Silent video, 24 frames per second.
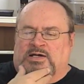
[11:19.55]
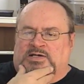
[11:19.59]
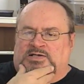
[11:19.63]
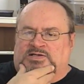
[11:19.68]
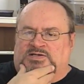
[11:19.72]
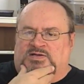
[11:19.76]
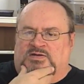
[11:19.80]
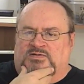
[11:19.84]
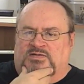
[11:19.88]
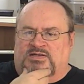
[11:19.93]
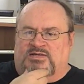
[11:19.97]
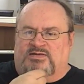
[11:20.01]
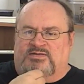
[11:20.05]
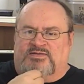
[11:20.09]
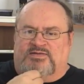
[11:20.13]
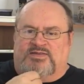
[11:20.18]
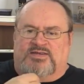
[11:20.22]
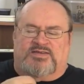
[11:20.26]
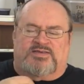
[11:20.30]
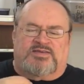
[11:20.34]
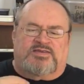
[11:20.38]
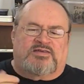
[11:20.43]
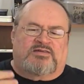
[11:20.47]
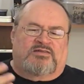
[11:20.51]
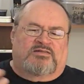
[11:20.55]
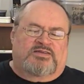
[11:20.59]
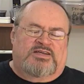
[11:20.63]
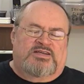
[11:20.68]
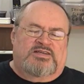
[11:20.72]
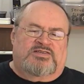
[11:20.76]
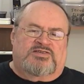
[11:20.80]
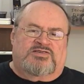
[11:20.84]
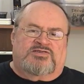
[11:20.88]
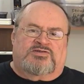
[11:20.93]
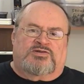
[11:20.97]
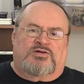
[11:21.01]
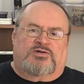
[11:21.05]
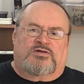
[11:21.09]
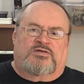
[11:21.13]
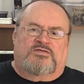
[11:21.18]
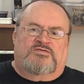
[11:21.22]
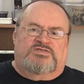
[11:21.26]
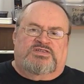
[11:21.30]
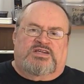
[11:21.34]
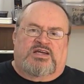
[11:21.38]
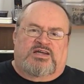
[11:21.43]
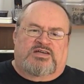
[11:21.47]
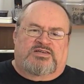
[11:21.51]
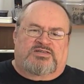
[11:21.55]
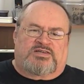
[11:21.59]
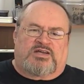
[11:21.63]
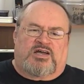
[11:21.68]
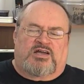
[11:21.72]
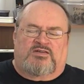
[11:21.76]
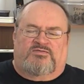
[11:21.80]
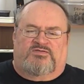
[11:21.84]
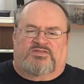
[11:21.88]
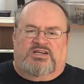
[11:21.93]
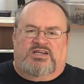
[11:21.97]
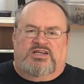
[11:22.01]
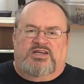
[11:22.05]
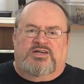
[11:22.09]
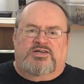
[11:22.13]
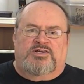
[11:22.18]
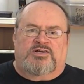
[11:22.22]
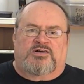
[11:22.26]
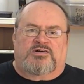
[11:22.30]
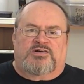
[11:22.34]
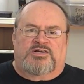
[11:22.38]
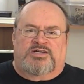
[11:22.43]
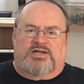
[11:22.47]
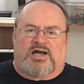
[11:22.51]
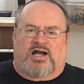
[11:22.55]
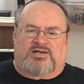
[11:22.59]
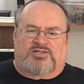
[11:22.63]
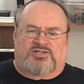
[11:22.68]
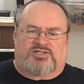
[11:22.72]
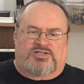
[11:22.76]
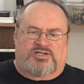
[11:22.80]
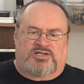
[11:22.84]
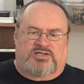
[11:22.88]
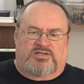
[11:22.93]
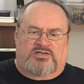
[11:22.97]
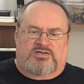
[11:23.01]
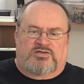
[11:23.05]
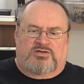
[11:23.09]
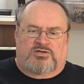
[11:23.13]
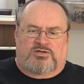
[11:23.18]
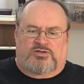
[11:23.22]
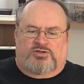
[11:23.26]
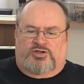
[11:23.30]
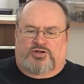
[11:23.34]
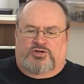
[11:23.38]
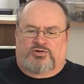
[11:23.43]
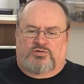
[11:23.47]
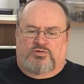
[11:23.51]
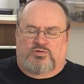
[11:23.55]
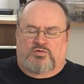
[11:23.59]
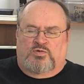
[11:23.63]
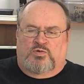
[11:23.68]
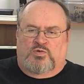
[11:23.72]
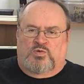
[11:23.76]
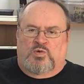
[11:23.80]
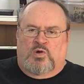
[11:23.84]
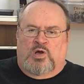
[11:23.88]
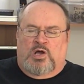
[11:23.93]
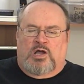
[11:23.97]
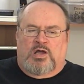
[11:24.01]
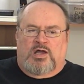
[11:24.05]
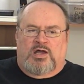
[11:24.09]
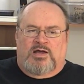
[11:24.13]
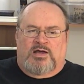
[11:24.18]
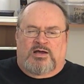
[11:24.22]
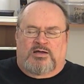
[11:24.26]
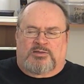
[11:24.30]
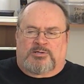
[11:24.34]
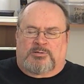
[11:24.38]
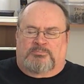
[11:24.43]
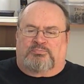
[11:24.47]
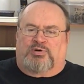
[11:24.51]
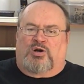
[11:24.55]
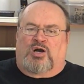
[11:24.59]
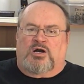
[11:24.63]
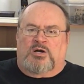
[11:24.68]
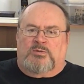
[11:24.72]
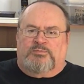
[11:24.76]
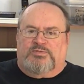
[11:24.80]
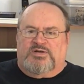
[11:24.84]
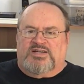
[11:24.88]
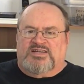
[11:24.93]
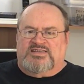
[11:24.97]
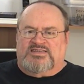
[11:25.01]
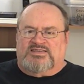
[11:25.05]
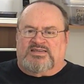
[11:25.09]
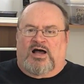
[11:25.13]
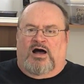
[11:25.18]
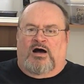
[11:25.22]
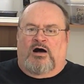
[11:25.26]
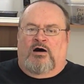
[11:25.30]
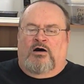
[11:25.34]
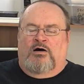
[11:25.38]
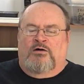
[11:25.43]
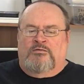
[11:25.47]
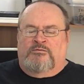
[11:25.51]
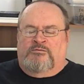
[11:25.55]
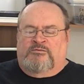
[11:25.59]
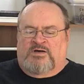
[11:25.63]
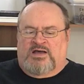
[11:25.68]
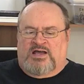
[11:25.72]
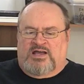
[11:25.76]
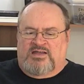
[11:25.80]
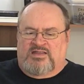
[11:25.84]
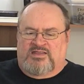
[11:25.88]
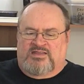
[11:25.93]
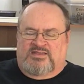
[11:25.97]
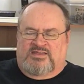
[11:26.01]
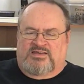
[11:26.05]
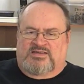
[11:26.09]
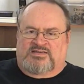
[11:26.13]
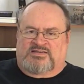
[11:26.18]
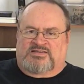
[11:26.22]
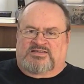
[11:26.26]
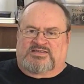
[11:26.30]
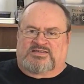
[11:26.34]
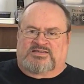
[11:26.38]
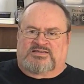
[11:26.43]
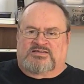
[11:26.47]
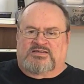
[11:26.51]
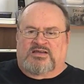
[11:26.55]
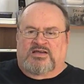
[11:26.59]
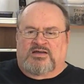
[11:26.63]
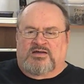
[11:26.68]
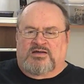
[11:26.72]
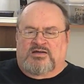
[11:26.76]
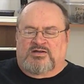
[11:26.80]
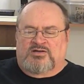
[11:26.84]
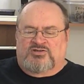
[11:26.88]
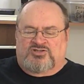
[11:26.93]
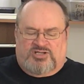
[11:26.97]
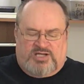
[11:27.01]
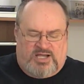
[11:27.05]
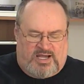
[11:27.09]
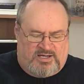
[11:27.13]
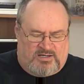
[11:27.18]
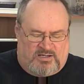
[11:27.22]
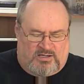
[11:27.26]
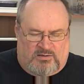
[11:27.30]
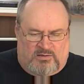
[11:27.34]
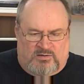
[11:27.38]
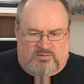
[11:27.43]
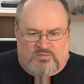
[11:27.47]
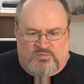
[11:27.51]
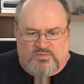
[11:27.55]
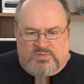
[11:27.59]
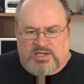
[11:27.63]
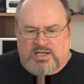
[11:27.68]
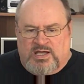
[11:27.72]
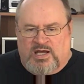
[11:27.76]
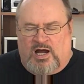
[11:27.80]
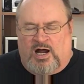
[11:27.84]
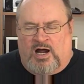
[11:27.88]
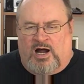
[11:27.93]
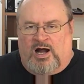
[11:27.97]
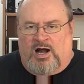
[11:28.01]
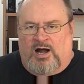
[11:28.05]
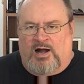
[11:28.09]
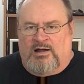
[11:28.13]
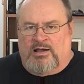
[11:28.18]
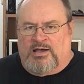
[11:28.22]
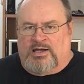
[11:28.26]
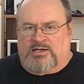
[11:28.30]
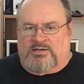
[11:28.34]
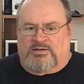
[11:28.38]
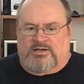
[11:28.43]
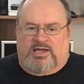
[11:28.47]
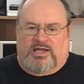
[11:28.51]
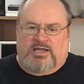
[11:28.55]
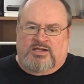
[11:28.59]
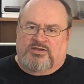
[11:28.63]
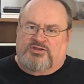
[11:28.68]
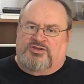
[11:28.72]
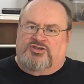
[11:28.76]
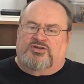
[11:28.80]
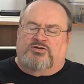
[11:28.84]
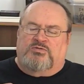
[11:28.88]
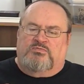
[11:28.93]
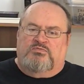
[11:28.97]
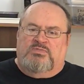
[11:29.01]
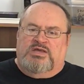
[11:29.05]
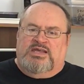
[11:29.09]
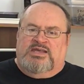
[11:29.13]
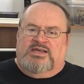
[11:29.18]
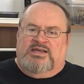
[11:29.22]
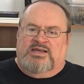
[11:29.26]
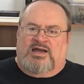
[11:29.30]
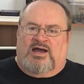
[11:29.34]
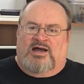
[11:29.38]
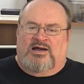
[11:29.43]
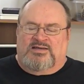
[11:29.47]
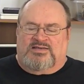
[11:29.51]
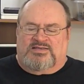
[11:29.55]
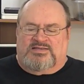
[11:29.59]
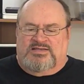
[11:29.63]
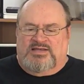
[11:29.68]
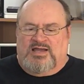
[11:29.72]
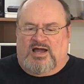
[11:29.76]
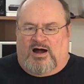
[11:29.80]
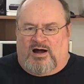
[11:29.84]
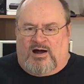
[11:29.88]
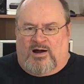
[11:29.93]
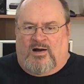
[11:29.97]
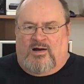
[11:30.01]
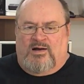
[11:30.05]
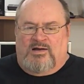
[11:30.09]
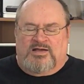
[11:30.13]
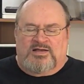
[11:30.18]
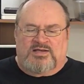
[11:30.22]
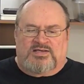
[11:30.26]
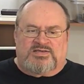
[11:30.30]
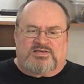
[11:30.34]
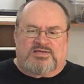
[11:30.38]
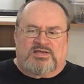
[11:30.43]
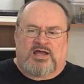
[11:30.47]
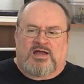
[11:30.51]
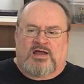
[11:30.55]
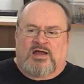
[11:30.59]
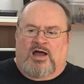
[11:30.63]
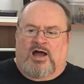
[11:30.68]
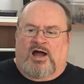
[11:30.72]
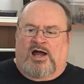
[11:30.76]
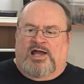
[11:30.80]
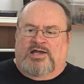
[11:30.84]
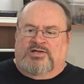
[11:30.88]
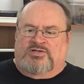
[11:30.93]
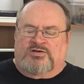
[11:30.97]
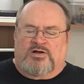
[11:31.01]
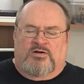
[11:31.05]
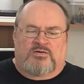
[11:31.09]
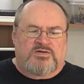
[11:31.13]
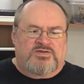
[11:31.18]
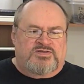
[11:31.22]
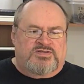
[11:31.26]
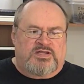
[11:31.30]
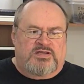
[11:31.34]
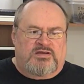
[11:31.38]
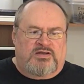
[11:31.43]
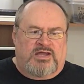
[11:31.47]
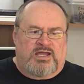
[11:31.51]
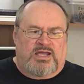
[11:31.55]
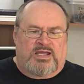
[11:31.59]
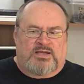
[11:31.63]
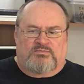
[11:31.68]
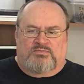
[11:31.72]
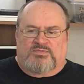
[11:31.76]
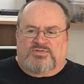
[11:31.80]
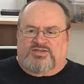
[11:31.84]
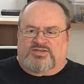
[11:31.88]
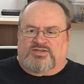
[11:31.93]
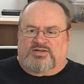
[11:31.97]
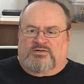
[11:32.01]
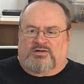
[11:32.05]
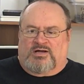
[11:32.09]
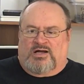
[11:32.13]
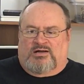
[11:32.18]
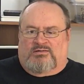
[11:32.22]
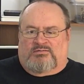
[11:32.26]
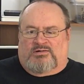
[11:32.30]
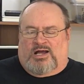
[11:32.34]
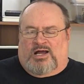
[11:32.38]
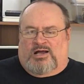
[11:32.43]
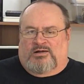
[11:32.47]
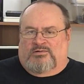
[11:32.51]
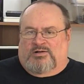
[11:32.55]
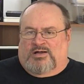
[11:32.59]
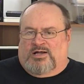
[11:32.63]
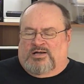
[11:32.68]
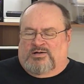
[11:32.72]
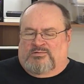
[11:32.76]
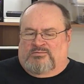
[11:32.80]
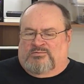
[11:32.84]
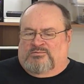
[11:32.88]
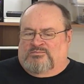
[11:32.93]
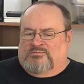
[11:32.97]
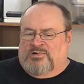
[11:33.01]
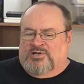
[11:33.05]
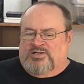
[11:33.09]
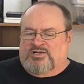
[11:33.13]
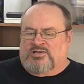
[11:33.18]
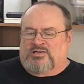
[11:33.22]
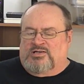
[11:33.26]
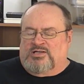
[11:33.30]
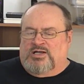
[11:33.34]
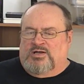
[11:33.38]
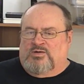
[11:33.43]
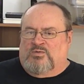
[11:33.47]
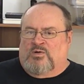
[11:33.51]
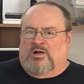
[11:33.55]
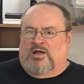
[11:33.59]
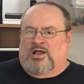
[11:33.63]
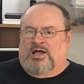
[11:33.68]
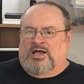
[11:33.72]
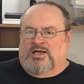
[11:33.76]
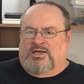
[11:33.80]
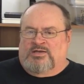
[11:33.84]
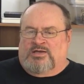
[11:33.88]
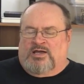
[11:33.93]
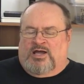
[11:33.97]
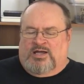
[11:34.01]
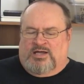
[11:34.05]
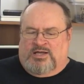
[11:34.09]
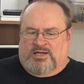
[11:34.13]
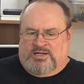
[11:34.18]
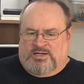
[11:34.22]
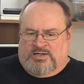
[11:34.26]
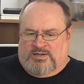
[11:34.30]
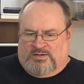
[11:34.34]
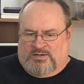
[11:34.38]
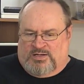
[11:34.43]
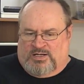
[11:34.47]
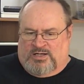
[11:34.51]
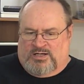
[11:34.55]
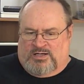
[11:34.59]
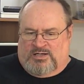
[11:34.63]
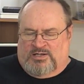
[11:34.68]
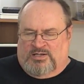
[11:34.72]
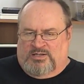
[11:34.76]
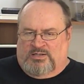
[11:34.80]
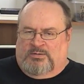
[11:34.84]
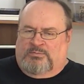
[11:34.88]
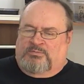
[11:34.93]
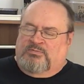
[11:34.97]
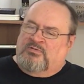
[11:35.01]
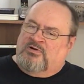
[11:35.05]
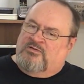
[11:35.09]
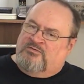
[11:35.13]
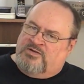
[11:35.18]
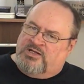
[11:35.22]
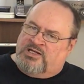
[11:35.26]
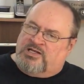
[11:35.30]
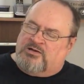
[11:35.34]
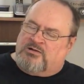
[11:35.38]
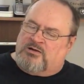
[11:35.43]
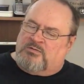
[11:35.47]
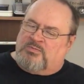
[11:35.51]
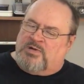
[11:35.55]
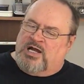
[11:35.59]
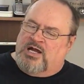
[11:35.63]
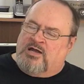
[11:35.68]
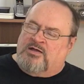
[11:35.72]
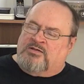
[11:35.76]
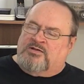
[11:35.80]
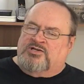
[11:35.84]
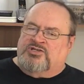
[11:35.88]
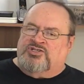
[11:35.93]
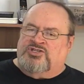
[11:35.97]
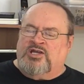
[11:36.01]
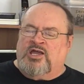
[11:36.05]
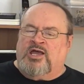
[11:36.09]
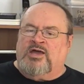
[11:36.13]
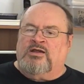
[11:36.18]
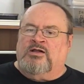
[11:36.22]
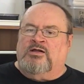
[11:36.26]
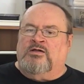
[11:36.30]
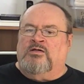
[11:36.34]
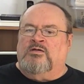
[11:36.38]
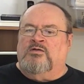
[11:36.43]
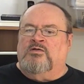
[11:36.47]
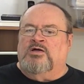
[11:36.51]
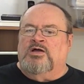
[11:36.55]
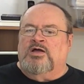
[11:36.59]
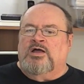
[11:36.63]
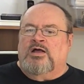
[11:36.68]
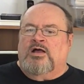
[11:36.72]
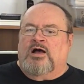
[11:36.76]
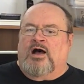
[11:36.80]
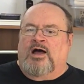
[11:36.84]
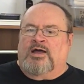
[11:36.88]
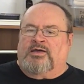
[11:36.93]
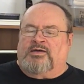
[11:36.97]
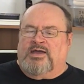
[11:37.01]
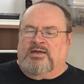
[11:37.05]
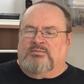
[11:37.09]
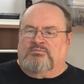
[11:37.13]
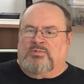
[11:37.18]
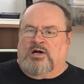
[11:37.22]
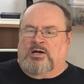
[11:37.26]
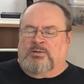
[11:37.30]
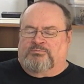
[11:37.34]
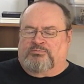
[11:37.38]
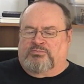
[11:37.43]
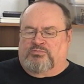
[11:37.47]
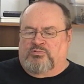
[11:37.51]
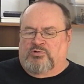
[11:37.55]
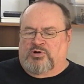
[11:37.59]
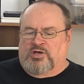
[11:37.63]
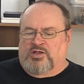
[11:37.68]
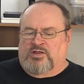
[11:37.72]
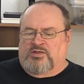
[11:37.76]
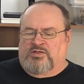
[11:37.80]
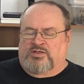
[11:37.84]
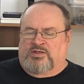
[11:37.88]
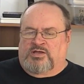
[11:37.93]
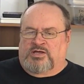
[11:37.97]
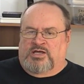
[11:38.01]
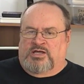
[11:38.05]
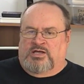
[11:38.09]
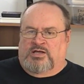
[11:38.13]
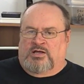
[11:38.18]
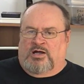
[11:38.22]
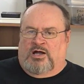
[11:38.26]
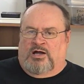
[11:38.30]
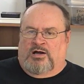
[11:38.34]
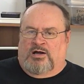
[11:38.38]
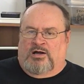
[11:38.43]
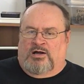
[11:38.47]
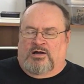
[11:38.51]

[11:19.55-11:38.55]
So this at least serves as kind of an introduction to the purpose of this channel. And to me as the artist, I chose the name. I originally, while on a video on my other channel, I came up with the